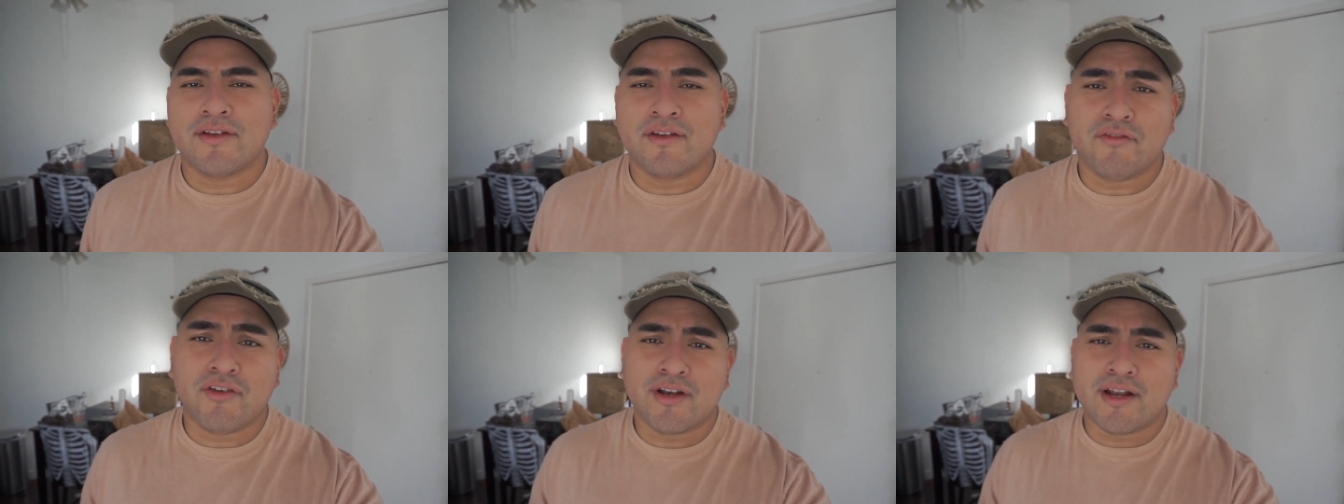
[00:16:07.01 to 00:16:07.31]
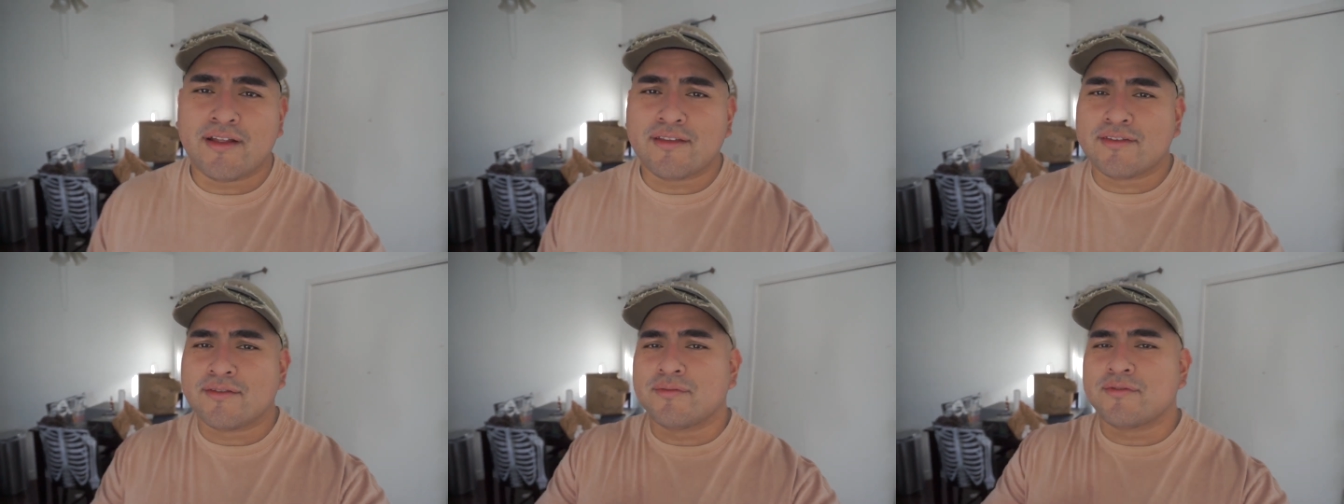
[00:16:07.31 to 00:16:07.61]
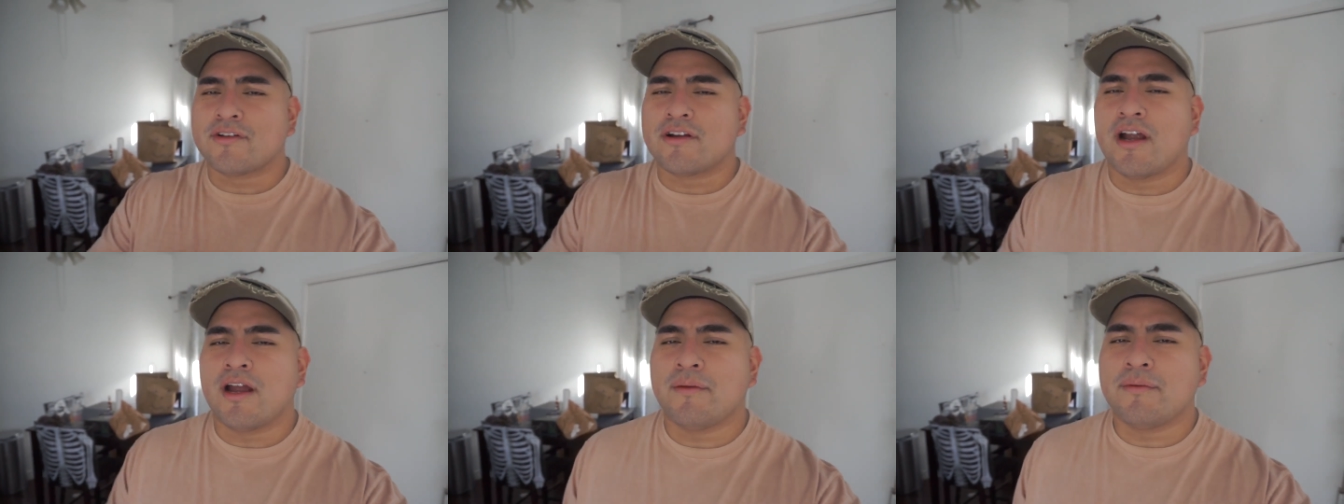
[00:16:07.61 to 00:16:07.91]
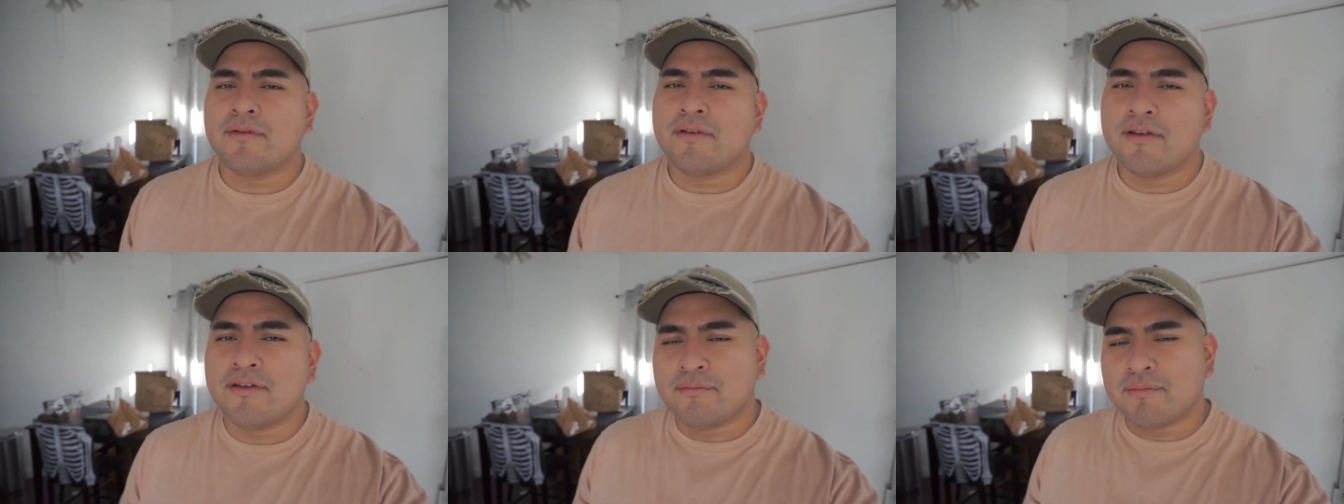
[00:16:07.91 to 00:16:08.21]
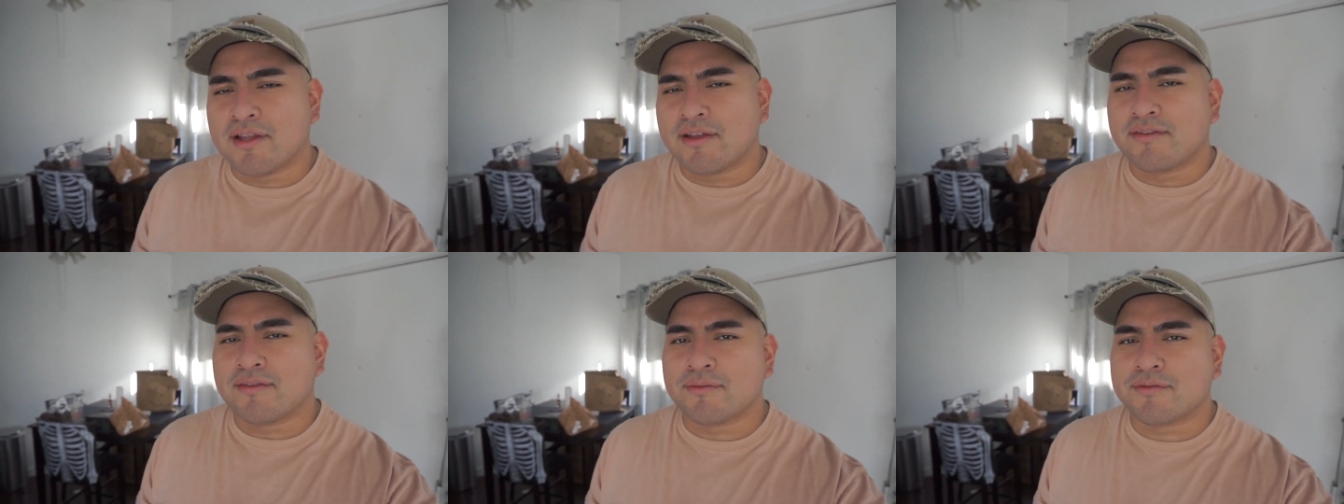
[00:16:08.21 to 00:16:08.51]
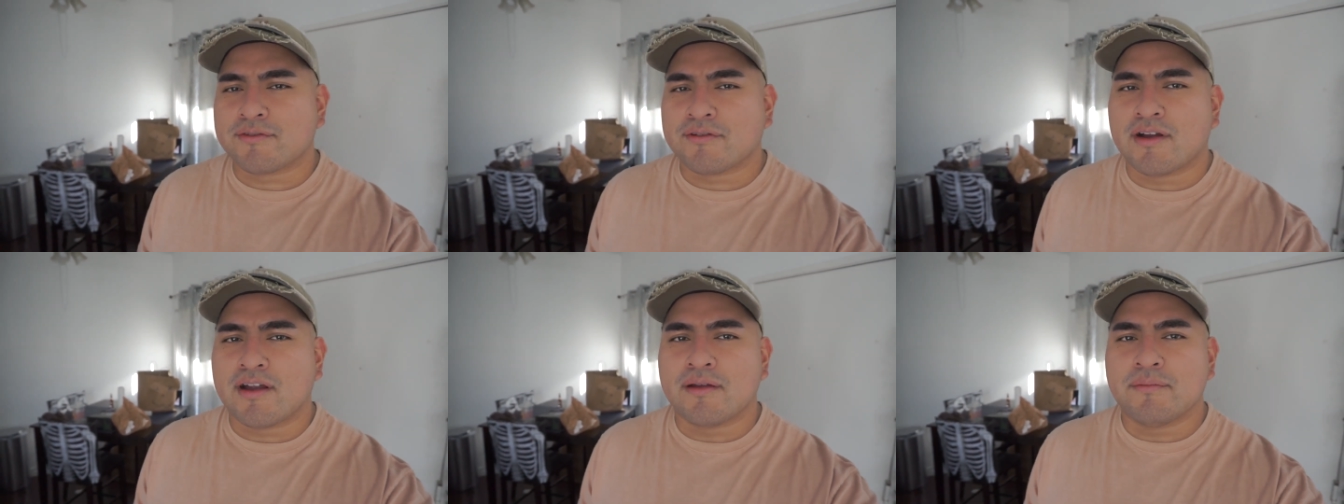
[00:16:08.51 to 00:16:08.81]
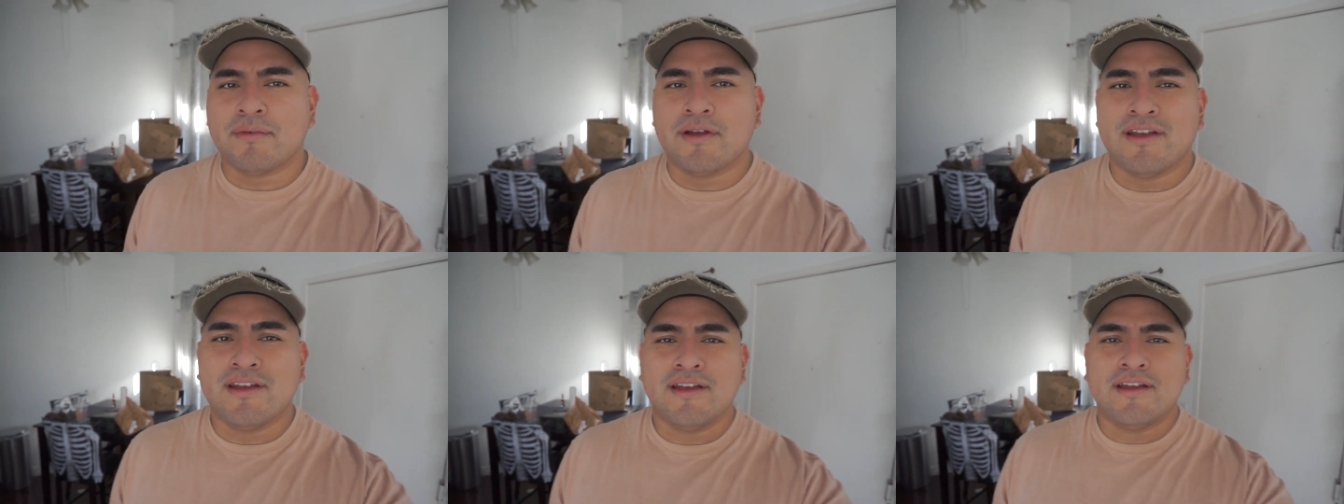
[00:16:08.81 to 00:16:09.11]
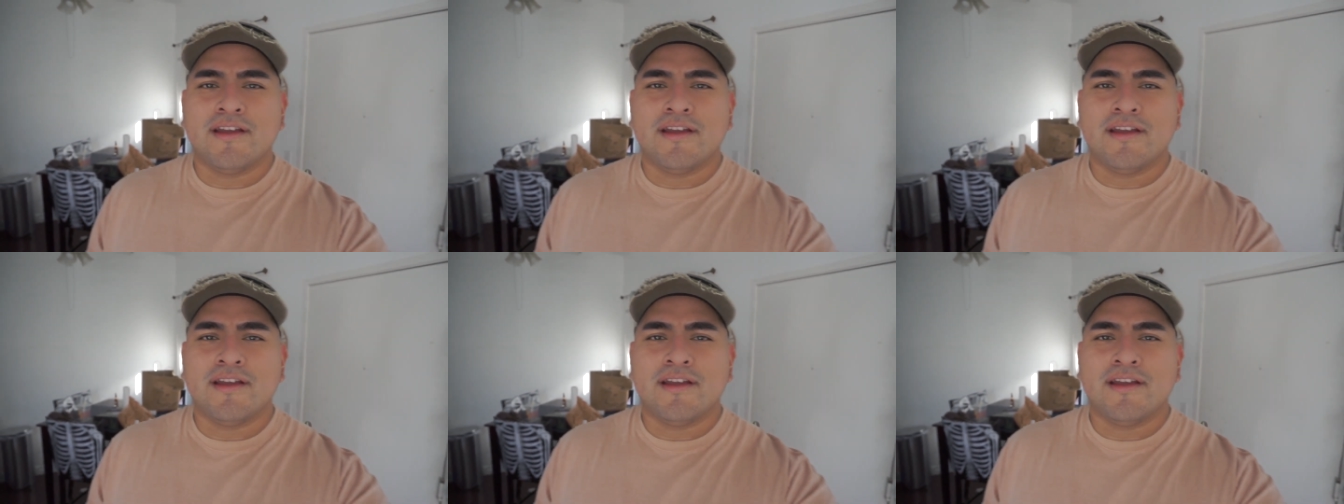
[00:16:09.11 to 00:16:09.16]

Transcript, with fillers: If you're not subscribed, please subscribe.